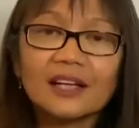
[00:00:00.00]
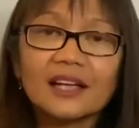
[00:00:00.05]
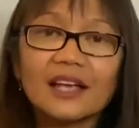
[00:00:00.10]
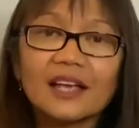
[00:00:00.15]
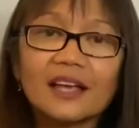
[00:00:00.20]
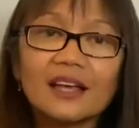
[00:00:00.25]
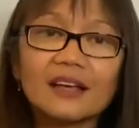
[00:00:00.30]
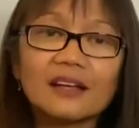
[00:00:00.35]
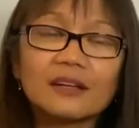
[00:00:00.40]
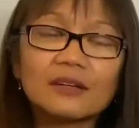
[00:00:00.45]

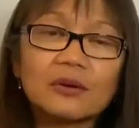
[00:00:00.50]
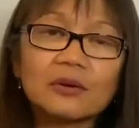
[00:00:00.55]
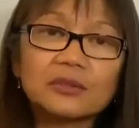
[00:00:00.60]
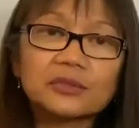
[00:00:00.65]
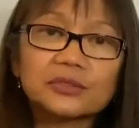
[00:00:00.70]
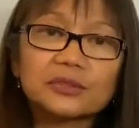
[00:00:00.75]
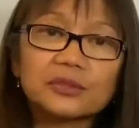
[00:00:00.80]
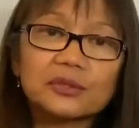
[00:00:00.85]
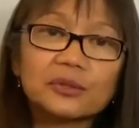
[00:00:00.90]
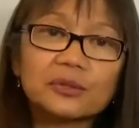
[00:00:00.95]
And
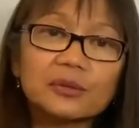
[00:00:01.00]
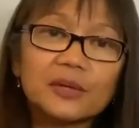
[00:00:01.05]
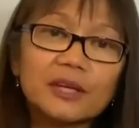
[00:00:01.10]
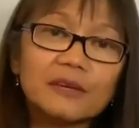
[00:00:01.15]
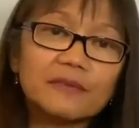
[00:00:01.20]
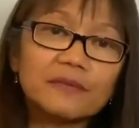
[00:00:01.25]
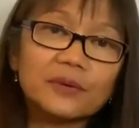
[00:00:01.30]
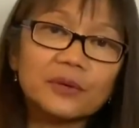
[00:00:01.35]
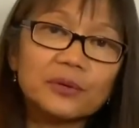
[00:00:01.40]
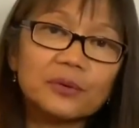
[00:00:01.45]
also, if
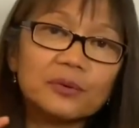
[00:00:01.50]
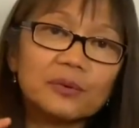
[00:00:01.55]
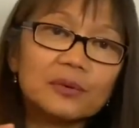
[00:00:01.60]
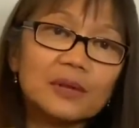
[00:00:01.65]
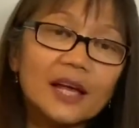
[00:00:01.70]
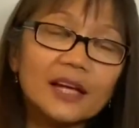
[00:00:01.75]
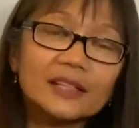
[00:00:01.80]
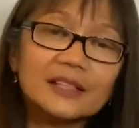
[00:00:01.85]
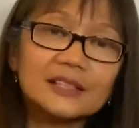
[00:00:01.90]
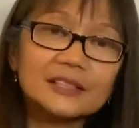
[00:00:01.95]
you
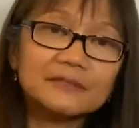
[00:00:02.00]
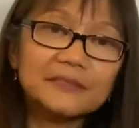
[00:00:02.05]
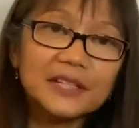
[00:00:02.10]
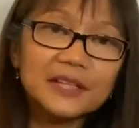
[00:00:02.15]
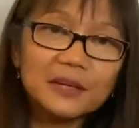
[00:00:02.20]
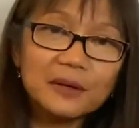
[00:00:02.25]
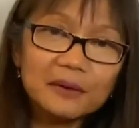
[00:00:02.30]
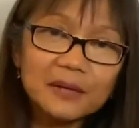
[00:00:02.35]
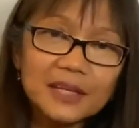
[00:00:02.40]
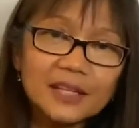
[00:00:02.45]
like this
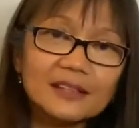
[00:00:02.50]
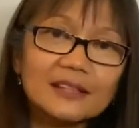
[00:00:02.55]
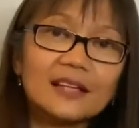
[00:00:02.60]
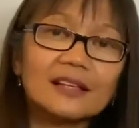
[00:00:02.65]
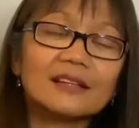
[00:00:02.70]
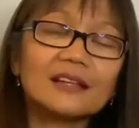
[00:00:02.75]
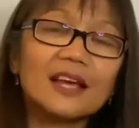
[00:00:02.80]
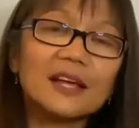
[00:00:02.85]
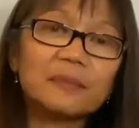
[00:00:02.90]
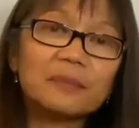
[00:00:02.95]
video, hit
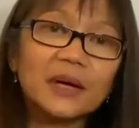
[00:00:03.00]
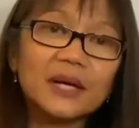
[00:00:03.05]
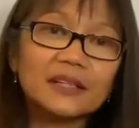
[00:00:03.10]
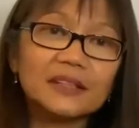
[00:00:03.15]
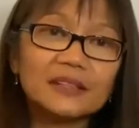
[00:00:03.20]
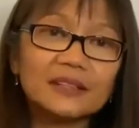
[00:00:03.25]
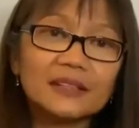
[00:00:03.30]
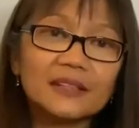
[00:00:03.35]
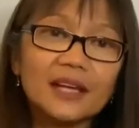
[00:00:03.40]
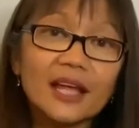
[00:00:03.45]
that like
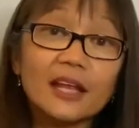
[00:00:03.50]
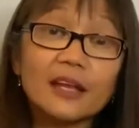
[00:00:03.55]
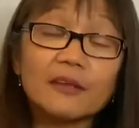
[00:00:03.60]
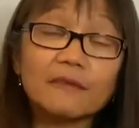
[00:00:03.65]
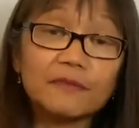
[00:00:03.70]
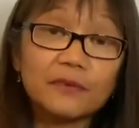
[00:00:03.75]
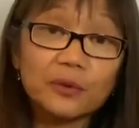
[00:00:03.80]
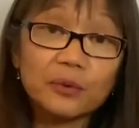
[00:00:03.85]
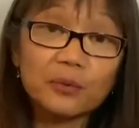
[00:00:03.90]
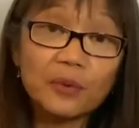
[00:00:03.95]
button, and
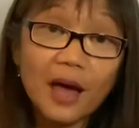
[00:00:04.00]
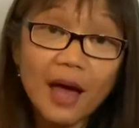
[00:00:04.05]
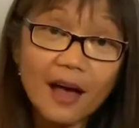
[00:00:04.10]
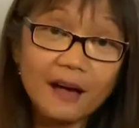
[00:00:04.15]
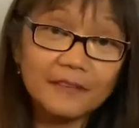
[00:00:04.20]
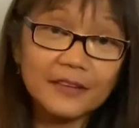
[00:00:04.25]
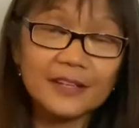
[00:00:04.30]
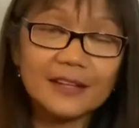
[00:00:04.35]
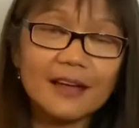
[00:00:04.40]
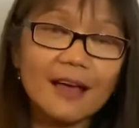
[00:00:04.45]
if you
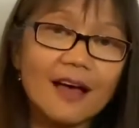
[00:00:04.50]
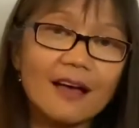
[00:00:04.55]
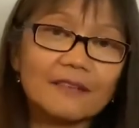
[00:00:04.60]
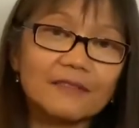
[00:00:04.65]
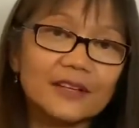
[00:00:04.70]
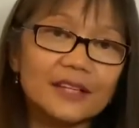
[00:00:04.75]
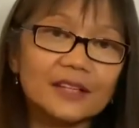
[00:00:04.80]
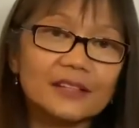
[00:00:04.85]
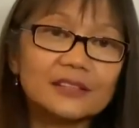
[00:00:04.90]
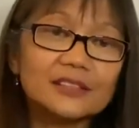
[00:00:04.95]

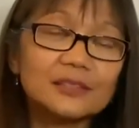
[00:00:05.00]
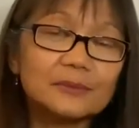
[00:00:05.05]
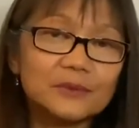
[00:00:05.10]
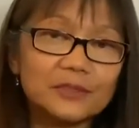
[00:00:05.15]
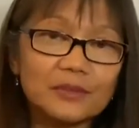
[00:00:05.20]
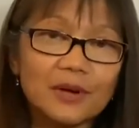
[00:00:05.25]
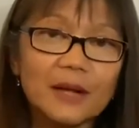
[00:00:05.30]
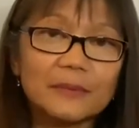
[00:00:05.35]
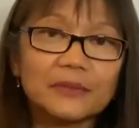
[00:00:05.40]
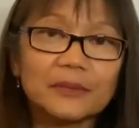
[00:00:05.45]
haven't
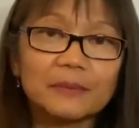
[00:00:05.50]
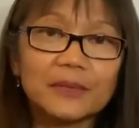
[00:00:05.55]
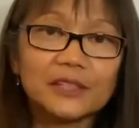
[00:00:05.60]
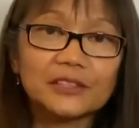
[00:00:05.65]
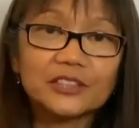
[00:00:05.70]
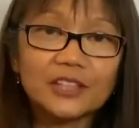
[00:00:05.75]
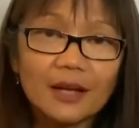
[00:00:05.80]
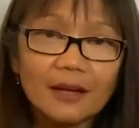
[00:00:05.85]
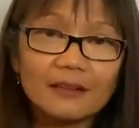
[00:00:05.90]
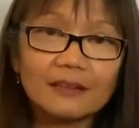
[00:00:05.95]
subscribed to my
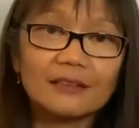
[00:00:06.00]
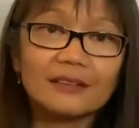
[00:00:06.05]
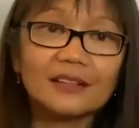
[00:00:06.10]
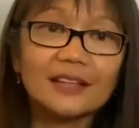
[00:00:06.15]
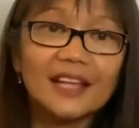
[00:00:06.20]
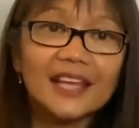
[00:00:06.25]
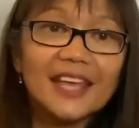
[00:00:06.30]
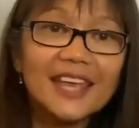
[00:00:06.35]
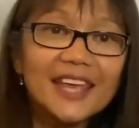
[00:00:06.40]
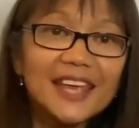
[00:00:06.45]
channel,
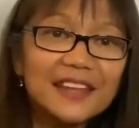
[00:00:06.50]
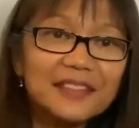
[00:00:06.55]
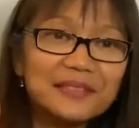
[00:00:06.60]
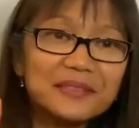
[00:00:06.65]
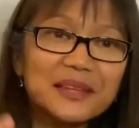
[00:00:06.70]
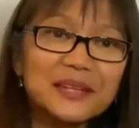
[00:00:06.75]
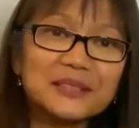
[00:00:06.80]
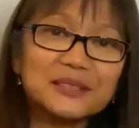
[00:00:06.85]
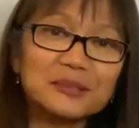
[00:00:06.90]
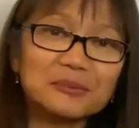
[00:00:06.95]
hit
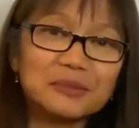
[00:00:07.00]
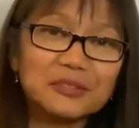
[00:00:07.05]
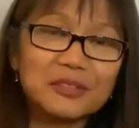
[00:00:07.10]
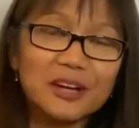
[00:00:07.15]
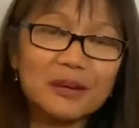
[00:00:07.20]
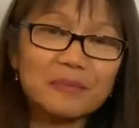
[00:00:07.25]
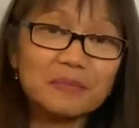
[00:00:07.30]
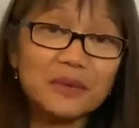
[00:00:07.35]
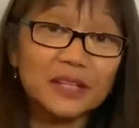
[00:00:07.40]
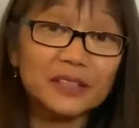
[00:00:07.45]
that
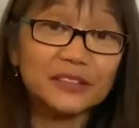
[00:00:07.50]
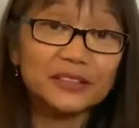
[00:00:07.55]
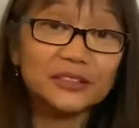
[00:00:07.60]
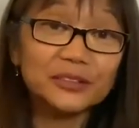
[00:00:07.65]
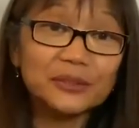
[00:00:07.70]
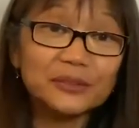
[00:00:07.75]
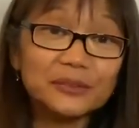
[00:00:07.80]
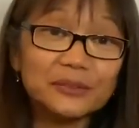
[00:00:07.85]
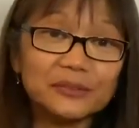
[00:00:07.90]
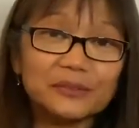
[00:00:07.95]
subscribe button
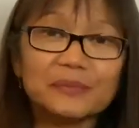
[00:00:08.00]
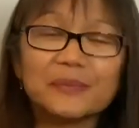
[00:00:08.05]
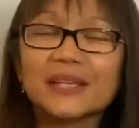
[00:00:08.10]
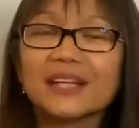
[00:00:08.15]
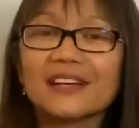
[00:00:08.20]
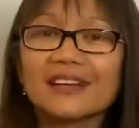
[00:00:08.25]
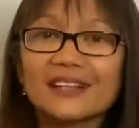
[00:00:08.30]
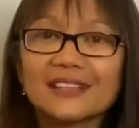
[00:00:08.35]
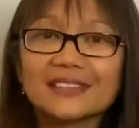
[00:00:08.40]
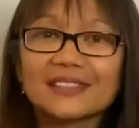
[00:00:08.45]
too,
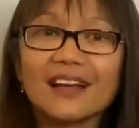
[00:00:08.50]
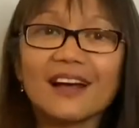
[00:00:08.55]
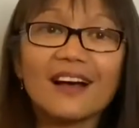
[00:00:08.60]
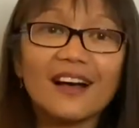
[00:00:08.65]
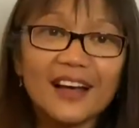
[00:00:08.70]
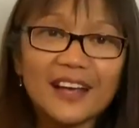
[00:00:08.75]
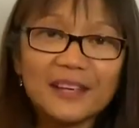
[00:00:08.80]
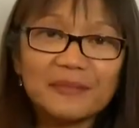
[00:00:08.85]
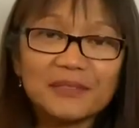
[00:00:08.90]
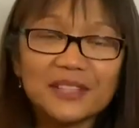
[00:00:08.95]
because
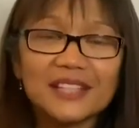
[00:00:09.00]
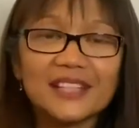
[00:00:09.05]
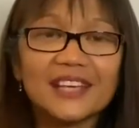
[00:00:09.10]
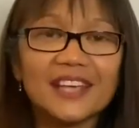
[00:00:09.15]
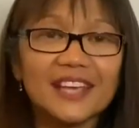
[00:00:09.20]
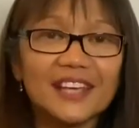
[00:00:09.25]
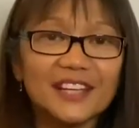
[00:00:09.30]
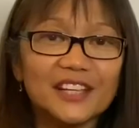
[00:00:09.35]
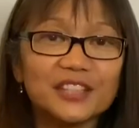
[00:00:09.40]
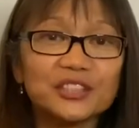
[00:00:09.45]
I'm
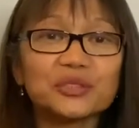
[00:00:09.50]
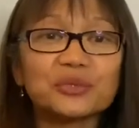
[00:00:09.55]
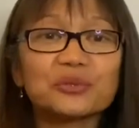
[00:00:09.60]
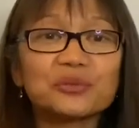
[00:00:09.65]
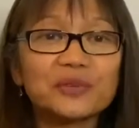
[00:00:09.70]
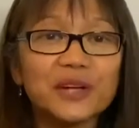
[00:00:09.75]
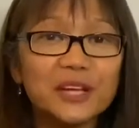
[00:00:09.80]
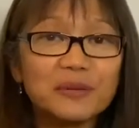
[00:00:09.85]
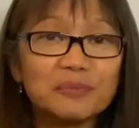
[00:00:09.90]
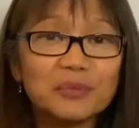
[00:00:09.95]
dedicated to
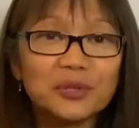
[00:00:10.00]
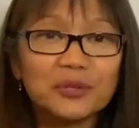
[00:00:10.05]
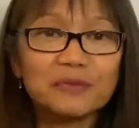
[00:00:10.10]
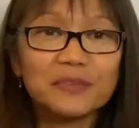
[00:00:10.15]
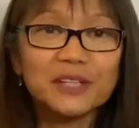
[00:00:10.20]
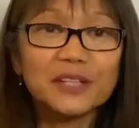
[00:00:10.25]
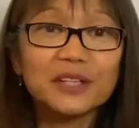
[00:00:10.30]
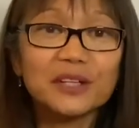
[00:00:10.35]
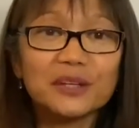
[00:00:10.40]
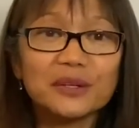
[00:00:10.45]
create more
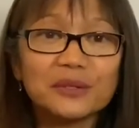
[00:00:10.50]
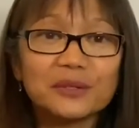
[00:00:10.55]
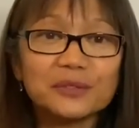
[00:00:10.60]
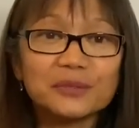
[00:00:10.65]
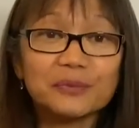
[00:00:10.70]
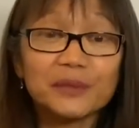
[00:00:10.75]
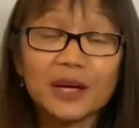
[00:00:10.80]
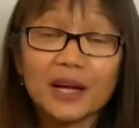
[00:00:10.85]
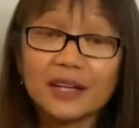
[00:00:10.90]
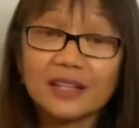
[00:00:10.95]

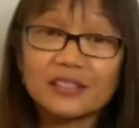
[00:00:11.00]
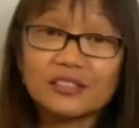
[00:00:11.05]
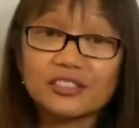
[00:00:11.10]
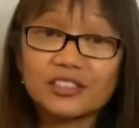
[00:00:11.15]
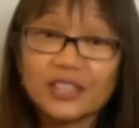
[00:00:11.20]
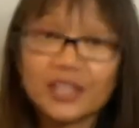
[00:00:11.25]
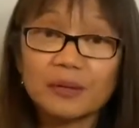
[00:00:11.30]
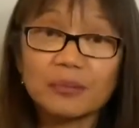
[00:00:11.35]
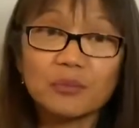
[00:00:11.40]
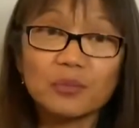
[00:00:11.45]
videos where I can
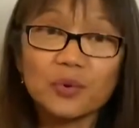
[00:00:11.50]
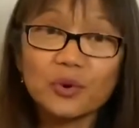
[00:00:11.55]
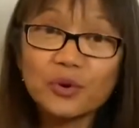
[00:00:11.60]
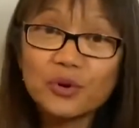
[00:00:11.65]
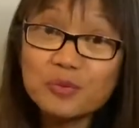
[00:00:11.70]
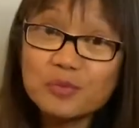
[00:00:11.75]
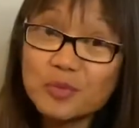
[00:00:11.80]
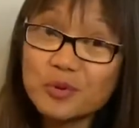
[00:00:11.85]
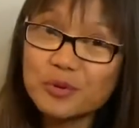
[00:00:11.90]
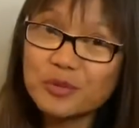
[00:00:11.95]
share
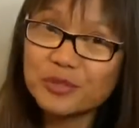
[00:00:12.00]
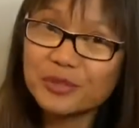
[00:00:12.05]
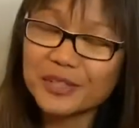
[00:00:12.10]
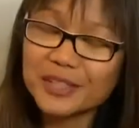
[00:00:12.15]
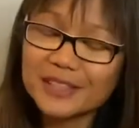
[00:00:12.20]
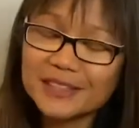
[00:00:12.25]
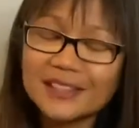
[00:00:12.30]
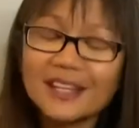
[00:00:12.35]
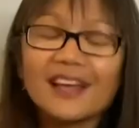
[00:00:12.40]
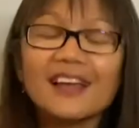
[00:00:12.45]
more mudras,